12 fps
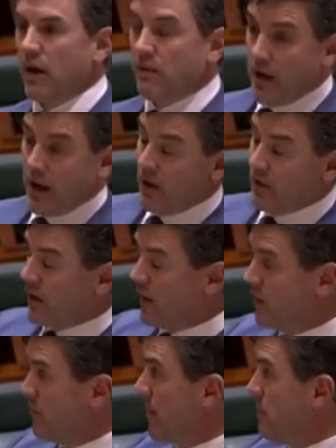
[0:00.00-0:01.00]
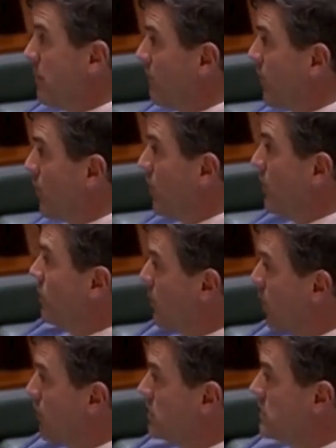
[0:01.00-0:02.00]
for
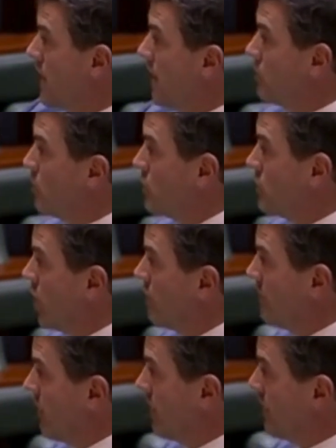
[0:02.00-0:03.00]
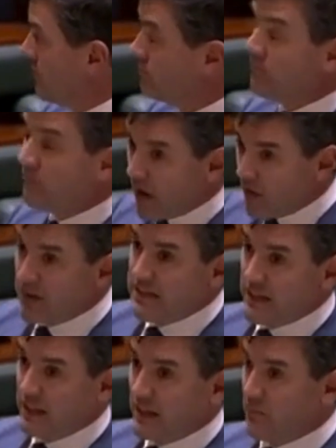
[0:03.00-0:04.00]
Warrandyte would know very, very
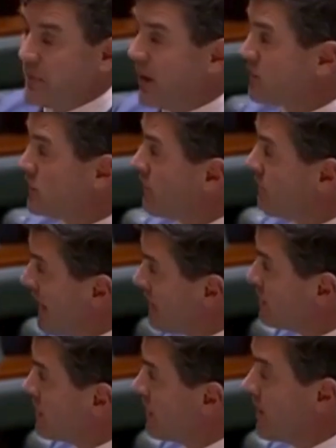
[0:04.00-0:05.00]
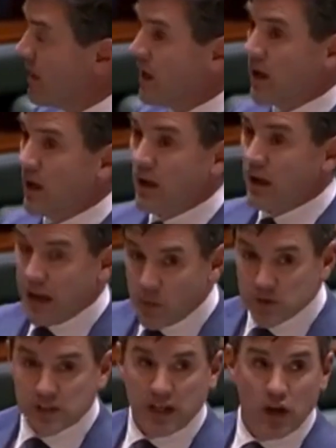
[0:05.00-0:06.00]
dearly because of the fact that
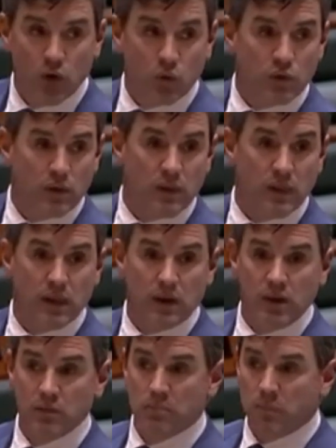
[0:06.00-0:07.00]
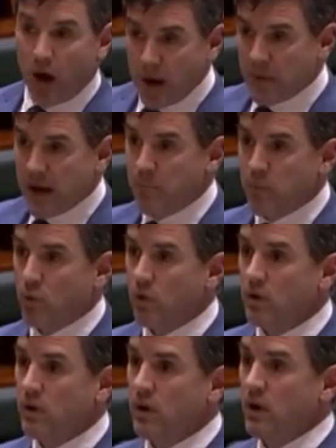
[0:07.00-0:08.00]
he was killed by
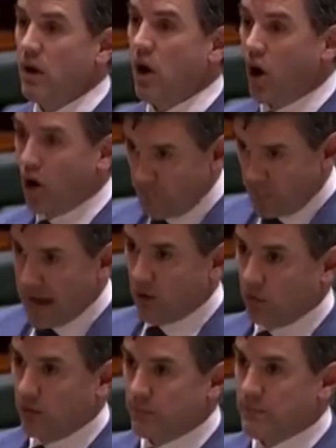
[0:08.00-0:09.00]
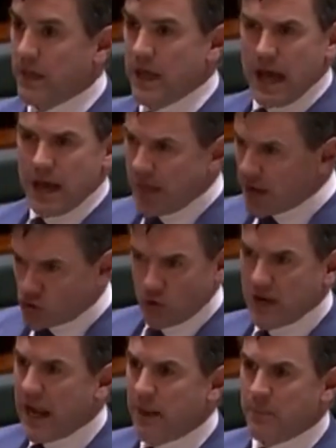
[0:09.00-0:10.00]
people on bail. And that
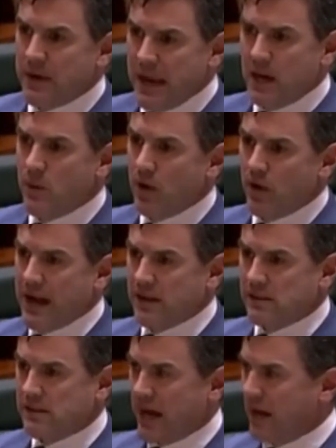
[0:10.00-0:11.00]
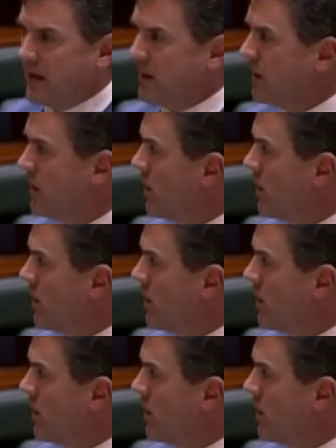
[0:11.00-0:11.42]
shouldn't happen anywhere in our state.